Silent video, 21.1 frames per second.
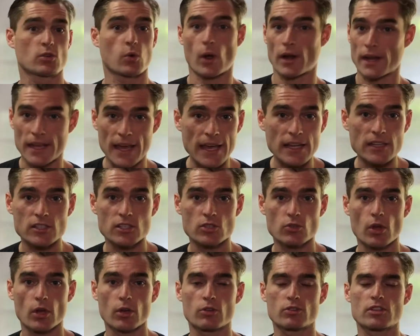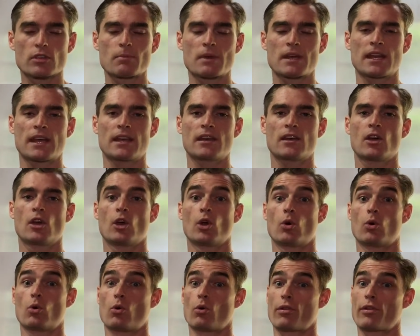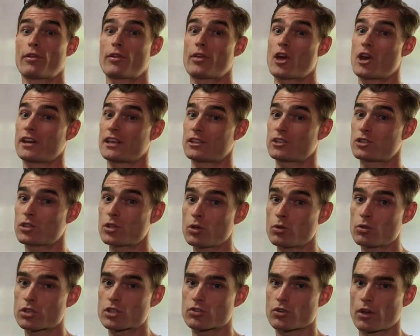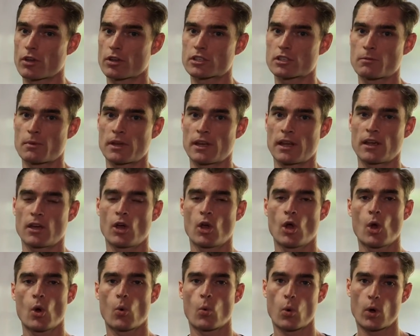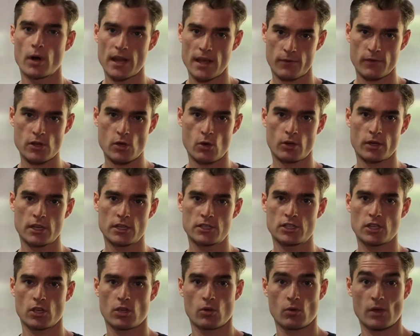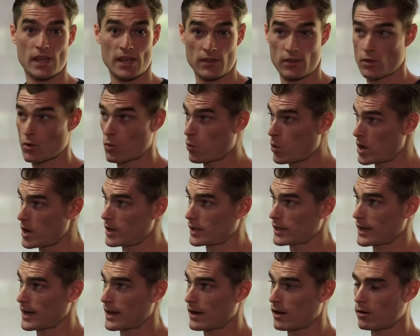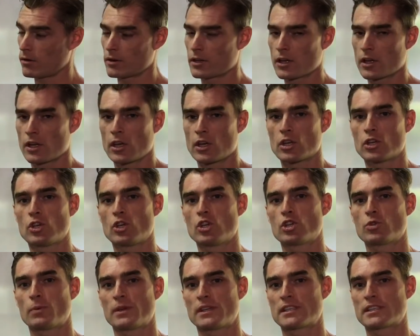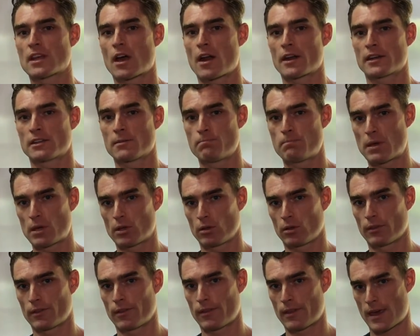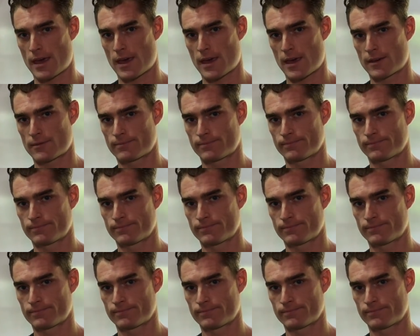28 strokes a minute or 32 strokes a minute, whatever you're going to do in the workout, you should be starting to build there.